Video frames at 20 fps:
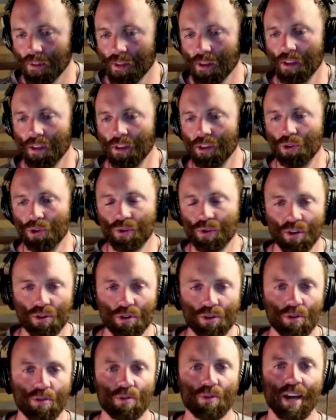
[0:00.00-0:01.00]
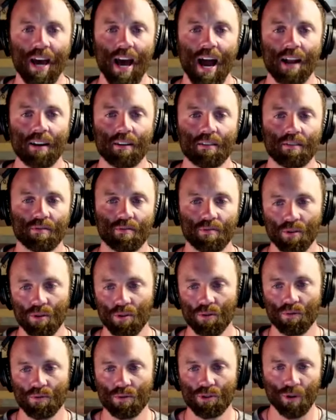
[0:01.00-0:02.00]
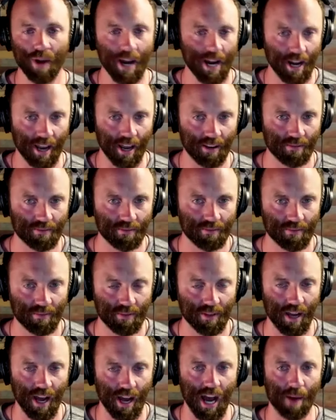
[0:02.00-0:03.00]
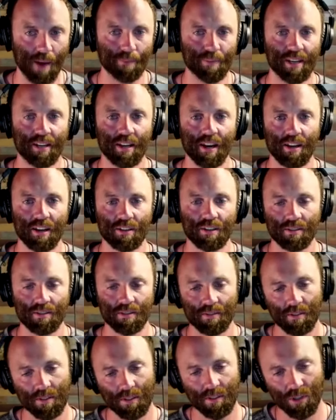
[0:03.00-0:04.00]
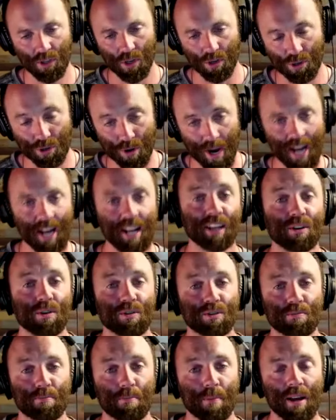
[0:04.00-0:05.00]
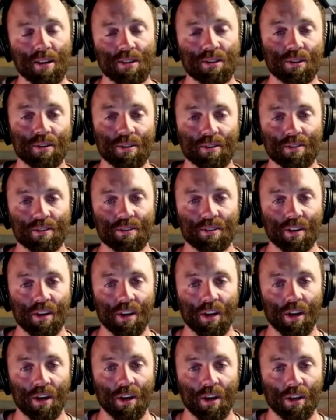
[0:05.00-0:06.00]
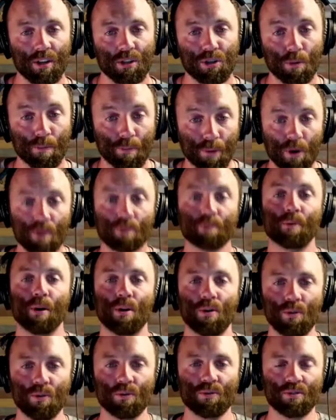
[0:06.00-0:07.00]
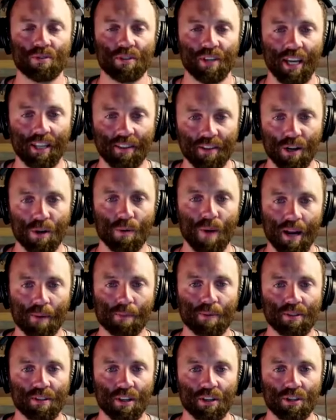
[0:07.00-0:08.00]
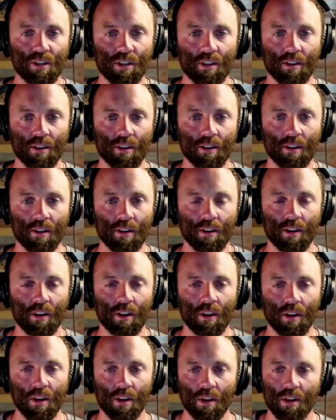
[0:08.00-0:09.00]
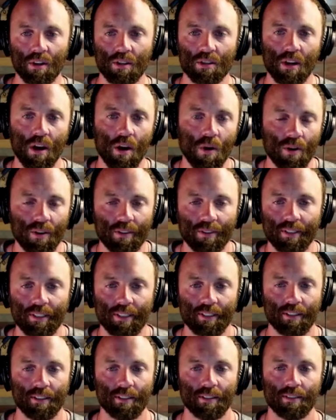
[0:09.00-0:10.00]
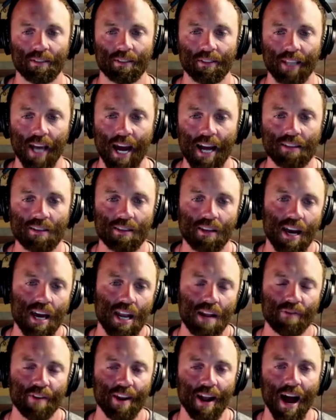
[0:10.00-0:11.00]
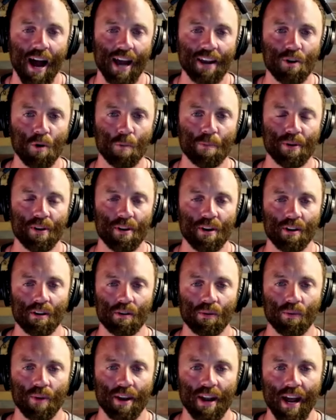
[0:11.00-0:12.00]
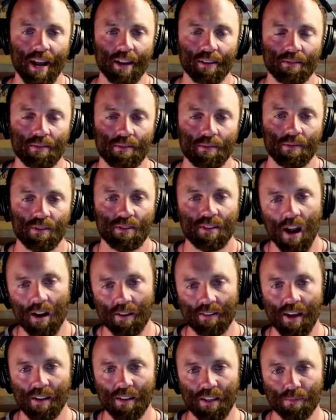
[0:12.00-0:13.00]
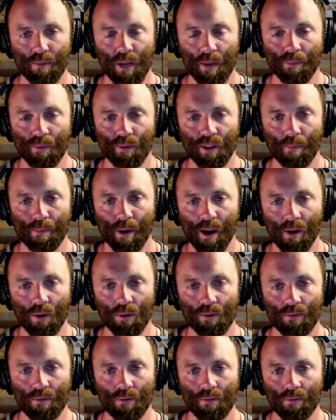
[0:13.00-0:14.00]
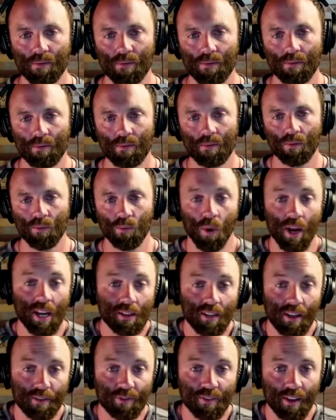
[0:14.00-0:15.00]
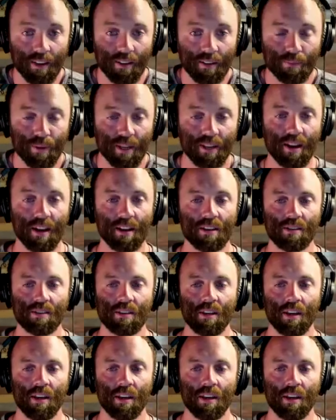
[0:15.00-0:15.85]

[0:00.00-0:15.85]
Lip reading: you can do that through training, because you're training those muscles to put bones in the correct position. So that's kind of an eye opener when I start telling people about weightlifting, because